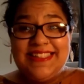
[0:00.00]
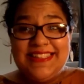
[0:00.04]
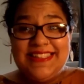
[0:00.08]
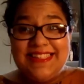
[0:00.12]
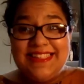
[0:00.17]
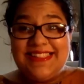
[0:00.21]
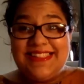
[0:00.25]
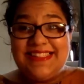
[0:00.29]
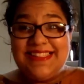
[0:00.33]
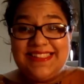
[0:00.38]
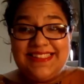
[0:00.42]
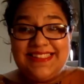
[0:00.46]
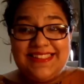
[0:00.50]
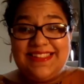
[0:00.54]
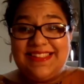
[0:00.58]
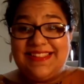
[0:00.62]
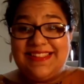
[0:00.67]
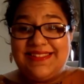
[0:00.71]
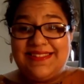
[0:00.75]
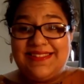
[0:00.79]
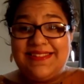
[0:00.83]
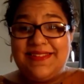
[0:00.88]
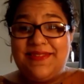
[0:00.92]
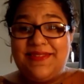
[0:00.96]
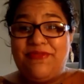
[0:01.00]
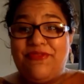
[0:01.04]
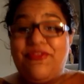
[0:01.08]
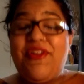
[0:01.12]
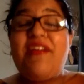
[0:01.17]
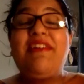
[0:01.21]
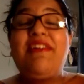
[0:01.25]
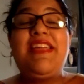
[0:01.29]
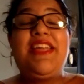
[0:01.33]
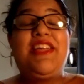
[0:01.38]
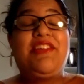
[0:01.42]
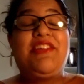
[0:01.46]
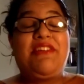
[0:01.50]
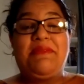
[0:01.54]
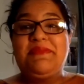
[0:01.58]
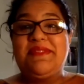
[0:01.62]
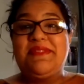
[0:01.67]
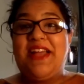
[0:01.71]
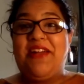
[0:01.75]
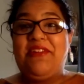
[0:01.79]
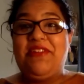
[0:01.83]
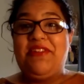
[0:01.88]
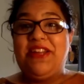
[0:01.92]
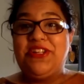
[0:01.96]
It's a very grim
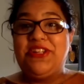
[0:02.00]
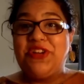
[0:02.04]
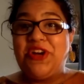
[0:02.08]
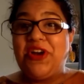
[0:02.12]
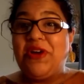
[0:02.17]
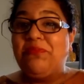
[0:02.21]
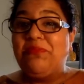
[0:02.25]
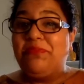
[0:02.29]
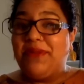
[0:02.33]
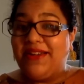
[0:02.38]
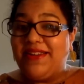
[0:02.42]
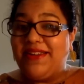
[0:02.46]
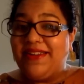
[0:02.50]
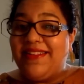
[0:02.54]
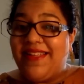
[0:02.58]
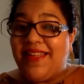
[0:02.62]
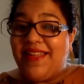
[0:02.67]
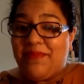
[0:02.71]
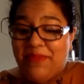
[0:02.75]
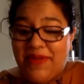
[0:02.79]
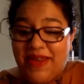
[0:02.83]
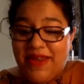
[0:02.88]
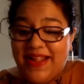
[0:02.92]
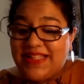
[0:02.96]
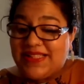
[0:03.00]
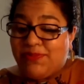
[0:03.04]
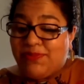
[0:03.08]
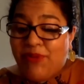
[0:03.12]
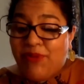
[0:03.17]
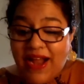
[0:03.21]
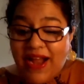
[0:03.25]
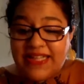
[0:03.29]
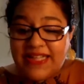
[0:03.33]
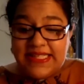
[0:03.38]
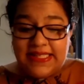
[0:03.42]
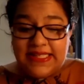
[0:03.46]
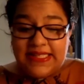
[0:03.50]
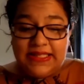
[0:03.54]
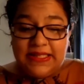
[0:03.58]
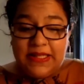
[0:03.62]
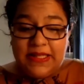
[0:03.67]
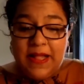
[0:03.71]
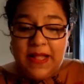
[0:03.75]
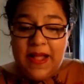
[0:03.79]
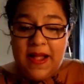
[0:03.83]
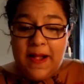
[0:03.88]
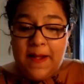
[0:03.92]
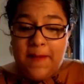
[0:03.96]
sounding term, but it's
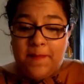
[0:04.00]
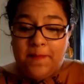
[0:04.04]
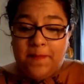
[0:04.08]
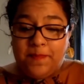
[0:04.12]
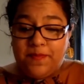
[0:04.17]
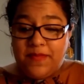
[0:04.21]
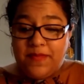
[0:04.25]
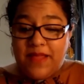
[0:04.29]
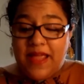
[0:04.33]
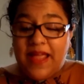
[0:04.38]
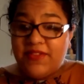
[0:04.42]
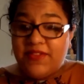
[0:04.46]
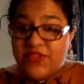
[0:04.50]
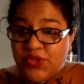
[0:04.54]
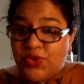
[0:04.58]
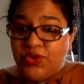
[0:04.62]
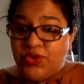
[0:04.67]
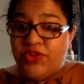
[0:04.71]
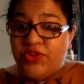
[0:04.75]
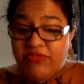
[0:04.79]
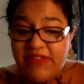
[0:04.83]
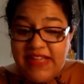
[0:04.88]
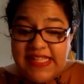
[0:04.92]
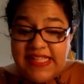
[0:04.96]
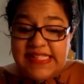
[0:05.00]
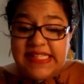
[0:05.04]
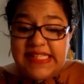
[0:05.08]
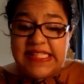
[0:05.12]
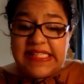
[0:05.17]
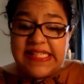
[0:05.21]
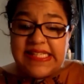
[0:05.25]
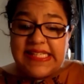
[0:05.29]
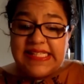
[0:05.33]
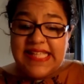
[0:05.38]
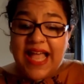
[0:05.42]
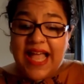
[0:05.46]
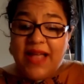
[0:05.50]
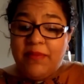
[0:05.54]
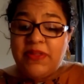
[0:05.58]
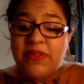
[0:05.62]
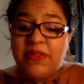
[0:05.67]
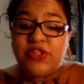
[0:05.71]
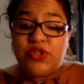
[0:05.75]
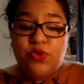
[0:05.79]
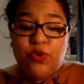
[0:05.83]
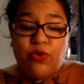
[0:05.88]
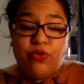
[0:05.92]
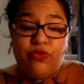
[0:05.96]
practical. And so the reasons
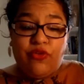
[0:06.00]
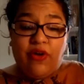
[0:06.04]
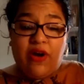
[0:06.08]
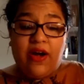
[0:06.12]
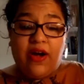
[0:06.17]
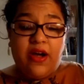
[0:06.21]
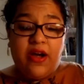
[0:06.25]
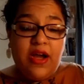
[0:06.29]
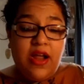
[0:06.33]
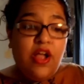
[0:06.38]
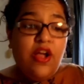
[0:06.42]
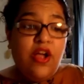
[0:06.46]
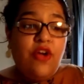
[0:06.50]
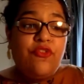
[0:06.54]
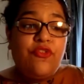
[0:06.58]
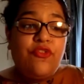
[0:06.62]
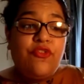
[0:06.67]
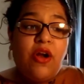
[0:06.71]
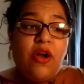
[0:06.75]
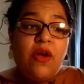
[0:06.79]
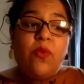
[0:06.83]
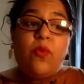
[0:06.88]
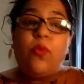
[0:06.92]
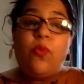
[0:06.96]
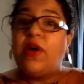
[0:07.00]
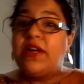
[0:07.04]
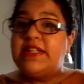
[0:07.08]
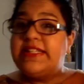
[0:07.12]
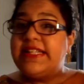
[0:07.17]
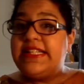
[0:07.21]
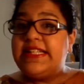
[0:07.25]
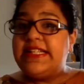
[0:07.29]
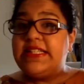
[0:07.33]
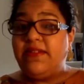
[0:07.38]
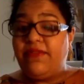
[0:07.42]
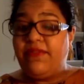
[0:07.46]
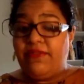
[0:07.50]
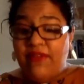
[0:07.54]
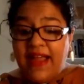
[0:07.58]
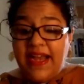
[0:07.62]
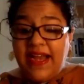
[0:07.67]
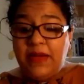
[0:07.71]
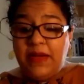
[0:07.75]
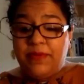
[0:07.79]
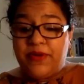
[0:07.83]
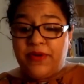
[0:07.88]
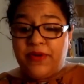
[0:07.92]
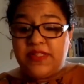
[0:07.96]
examined so far for not wanting to
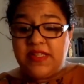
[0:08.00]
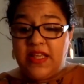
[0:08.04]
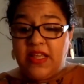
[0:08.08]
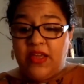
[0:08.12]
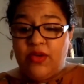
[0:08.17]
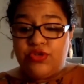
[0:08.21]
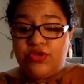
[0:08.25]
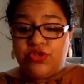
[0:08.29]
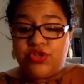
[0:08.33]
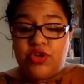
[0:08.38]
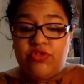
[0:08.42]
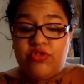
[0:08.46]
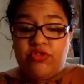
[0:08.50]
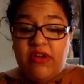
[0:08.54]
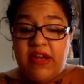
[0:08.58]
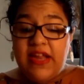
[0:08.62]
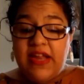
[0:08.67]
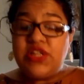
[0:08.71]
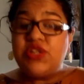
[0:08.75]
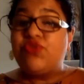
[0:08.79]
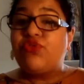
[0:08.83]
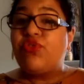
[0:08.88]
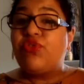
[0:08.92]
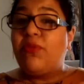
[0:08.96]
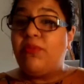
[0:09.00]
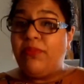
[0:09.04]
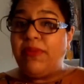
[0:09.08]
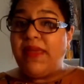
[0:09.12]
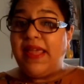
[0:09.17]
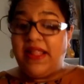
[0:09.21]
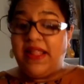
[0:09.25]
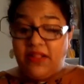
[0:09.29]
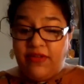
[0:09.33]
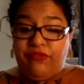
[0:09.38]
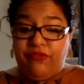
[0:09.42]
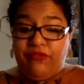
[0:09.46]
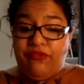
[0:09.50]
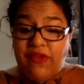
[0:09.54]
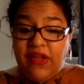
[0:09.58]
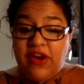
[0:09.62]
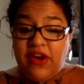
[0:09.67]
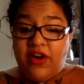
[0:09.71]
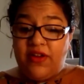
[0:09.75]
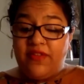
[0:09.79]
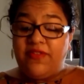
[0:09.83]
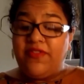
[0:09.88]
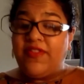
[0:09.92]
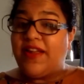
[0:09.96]
define persecution range from being the
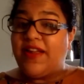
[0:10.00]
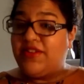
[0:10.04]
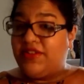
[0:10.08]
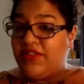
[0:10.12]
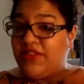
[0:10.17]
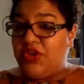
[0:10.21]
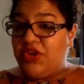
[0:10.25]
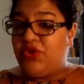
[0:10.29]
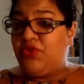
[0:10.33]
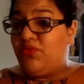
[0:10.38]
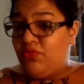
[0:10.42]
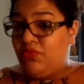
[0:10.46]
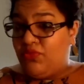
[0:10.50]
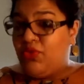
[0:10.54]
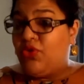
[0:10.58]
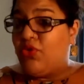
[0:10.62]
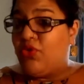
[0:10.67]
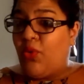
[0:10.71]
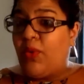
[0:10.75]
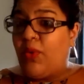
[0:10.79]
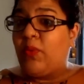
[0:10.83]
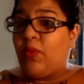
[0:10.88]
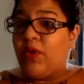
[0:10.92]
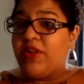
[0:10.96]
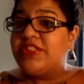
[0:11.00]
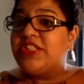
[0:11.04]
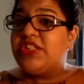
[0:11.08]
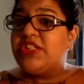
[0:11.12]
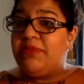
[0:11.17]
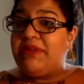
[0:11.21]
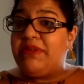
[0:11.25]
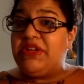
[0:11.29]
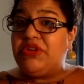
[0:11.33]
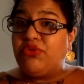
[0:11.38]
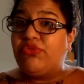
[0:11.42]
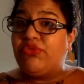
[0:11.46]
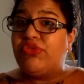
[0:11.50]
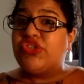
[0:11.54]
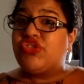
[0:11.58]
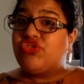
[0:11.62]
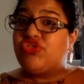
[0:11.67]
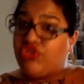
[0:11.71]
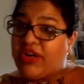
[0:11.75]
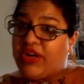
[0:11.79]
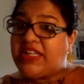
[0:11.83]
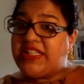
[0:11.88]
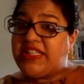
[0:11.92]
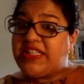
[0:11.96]
fear that no one wants to be too
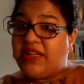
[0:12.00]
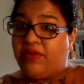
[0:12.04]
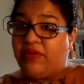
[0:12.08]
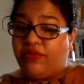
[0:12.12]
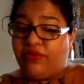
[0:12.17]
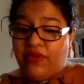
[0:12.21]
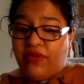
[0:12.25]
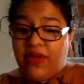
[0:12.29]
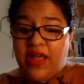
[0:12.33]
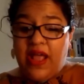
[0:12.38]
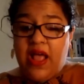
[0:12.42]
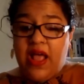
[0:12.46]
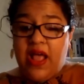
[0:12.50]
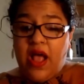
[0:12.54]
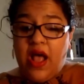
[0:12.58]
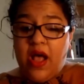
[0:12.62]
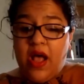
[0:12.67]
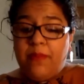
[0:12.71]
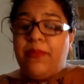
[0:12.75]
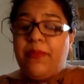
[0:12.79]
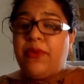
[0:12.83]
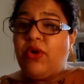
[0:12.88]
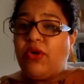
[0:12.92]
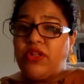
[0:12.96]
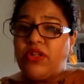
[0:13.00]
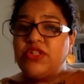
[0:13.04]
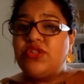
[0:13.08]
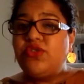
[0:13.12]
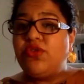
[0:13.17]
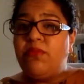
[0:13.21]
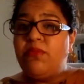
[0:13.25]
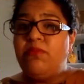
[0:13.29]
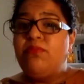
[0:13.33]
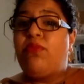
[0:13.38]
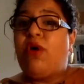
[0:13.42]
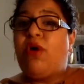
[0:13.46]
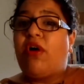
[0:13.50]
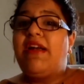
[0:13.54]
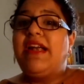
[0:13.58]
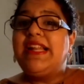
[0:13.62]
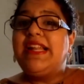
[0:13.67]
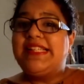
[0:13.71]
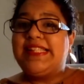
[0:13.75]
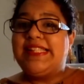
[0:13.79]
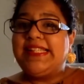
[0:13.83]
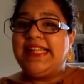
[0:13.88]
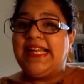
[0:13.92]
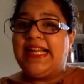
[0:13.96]
restrictive, but also
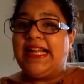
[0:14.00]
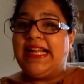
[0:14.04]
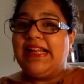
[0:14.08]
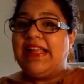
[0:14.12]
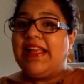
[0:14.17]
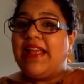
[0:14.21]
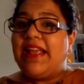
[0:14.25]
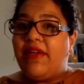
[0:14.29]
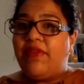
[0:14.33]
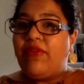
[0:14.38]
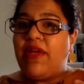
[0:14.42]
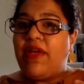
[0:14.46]
moralistically.